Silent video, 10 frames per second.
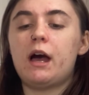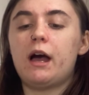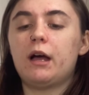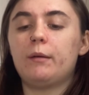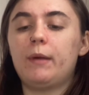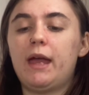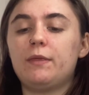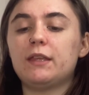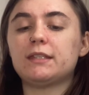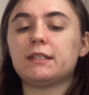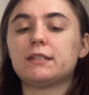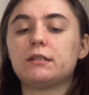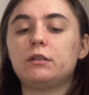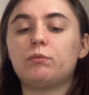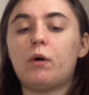Um, and this is
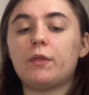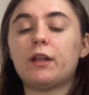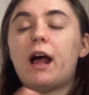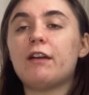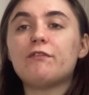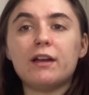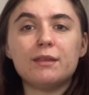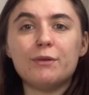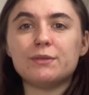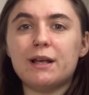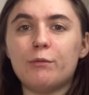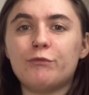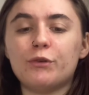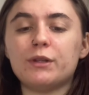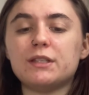the one that I find the most
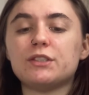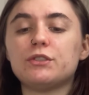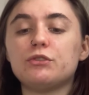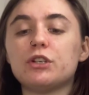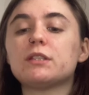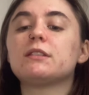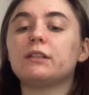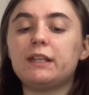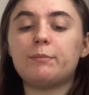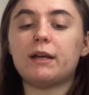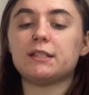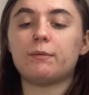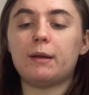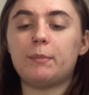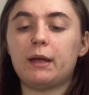helpful is to just delete by
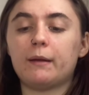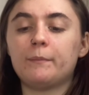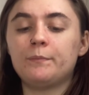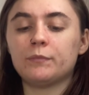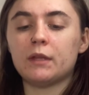swiping.